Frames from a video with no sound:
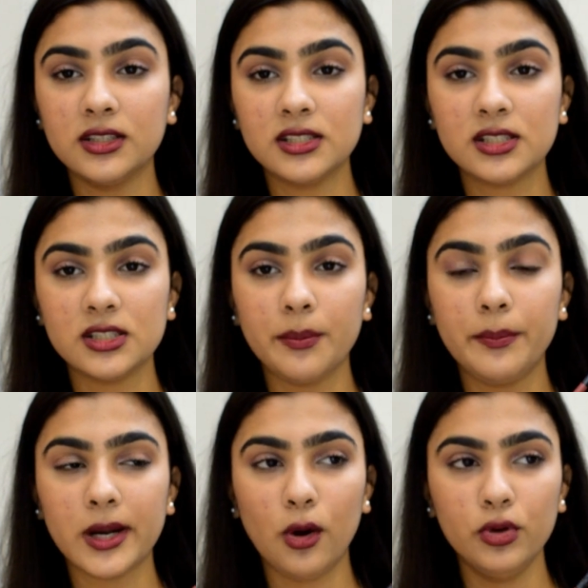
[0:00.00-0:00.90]
This is a
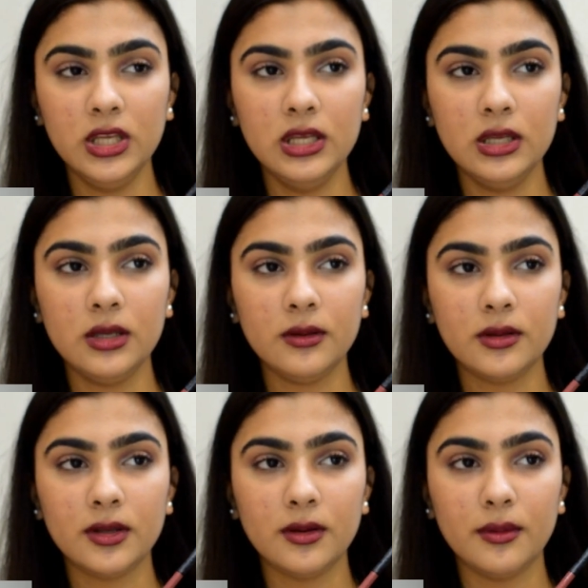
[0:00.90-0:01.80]
brownie,
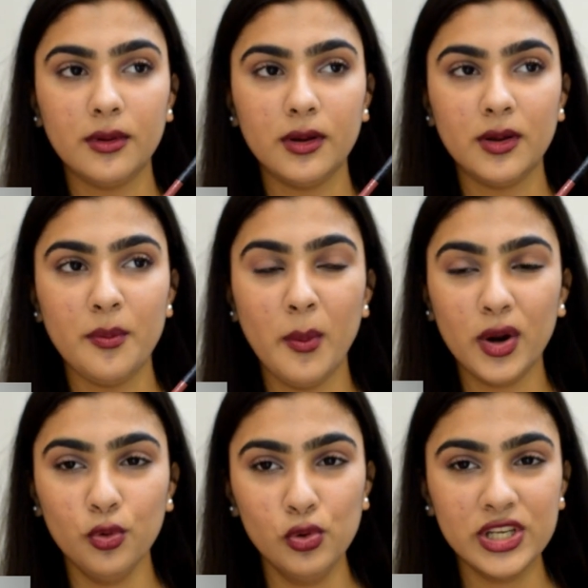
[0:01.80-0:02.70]

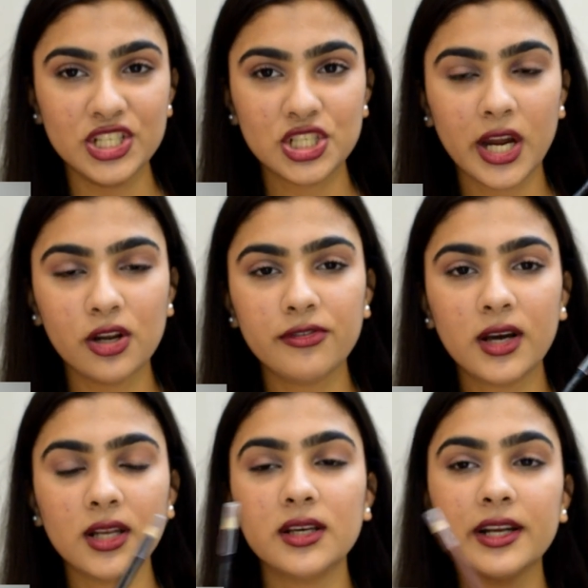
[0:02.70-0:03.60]
maroonish kind of a
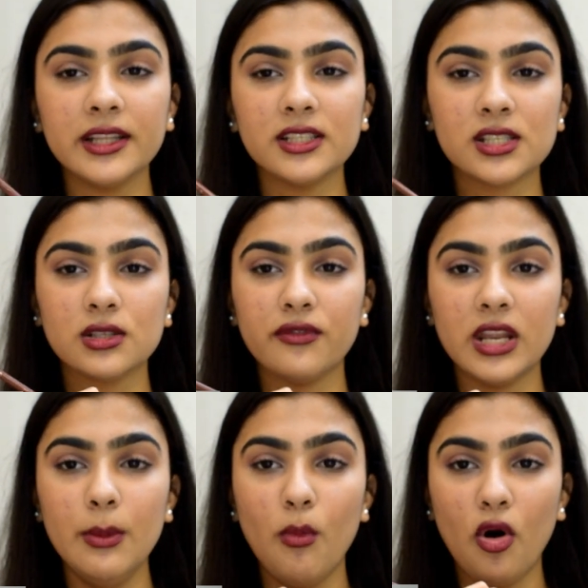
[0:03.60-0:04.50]
color. And this is a
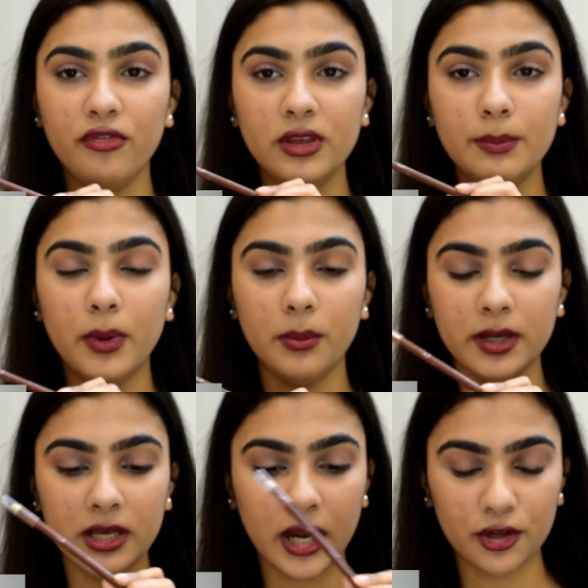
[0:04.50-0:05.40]
very mauvey,
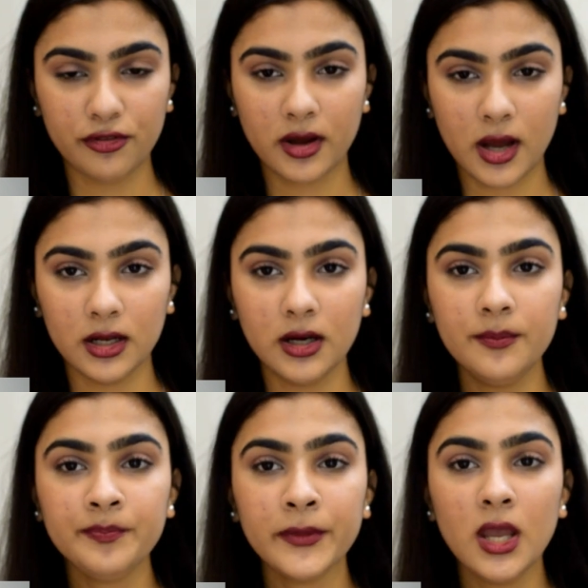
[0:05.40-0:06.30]
purpley kind of a
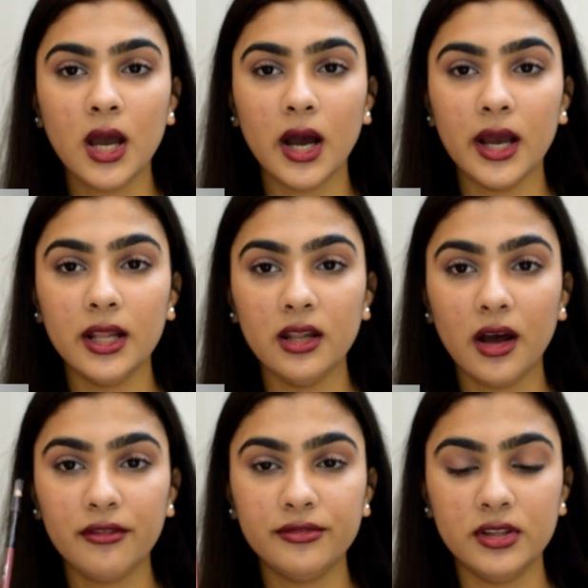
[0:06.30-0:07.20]
color. I
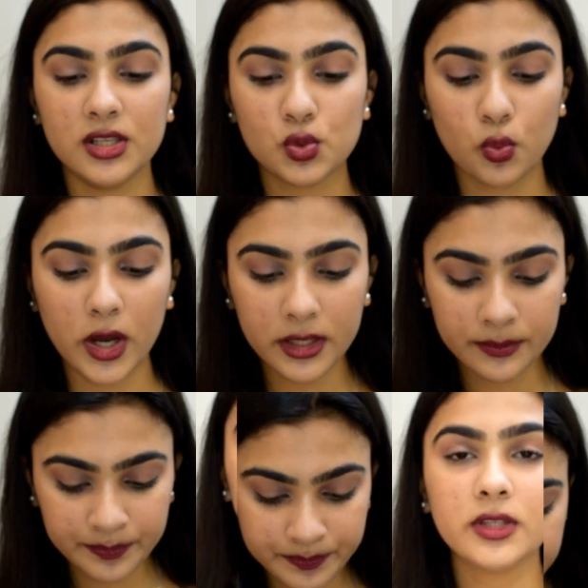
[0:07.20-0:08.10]
love this one.
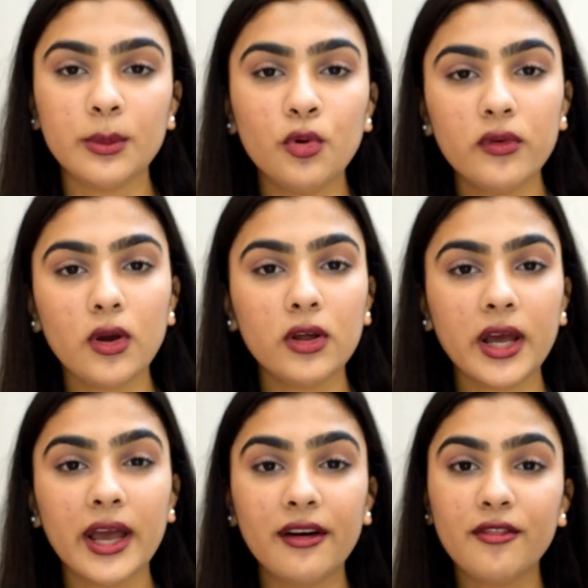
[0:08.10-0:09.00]
Then moving on,
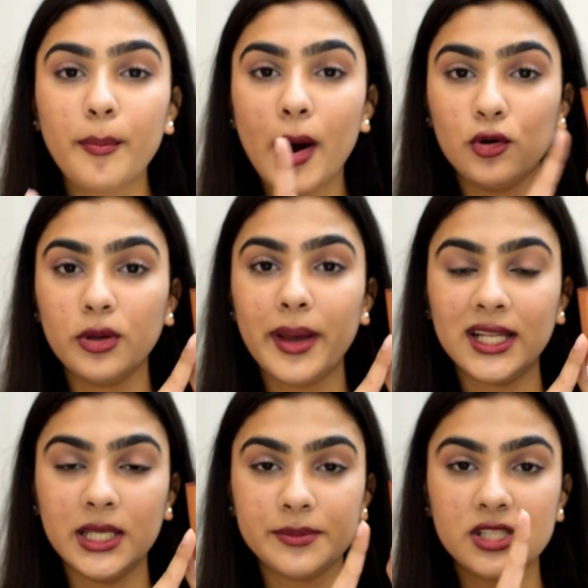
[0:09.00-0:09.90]
I have a powder
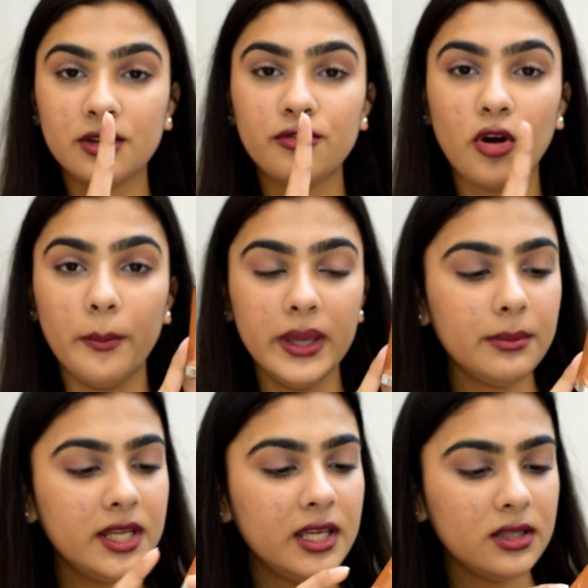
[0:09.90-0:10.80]
matte lipstick from
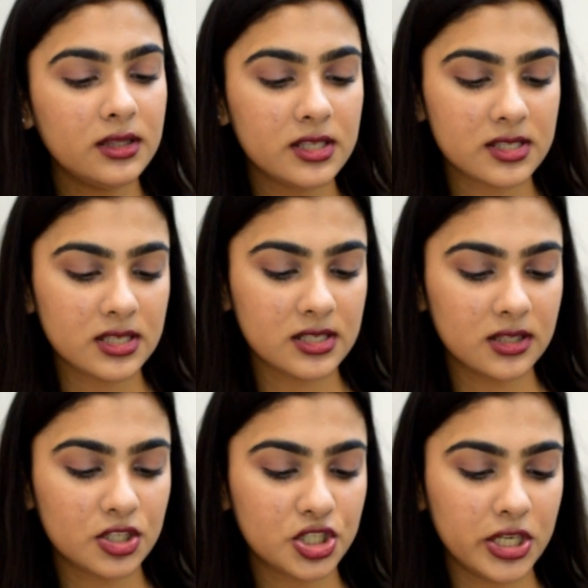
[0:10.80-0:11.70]
Maybelline. This is
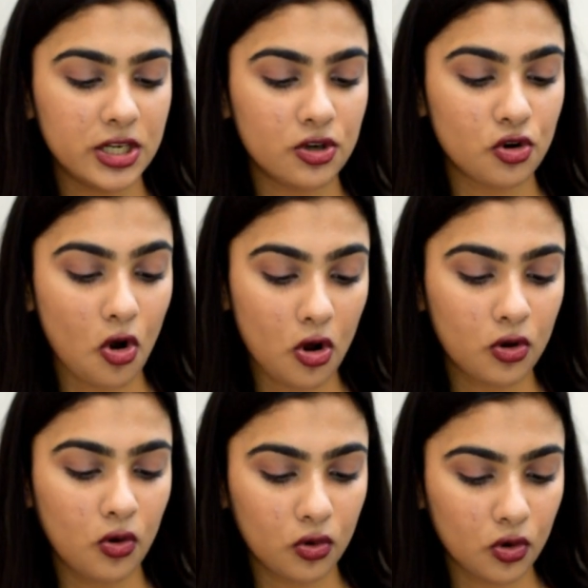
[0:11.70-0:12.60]
in the shade
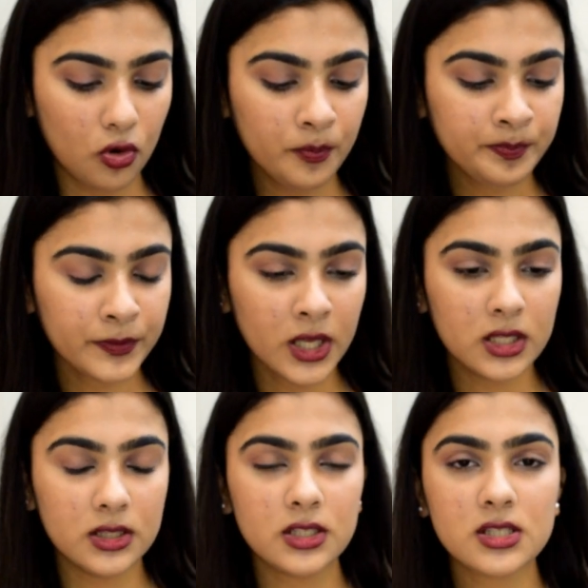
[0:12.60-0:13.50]
Raw Cocoa.
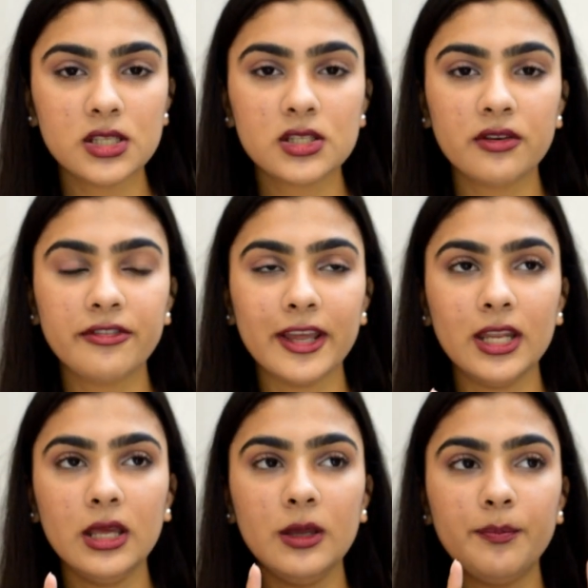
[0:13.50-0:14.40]
This is a
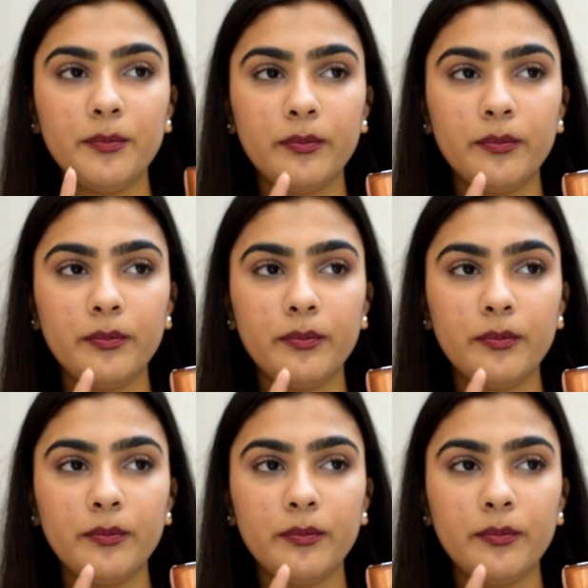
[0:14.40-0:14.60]
very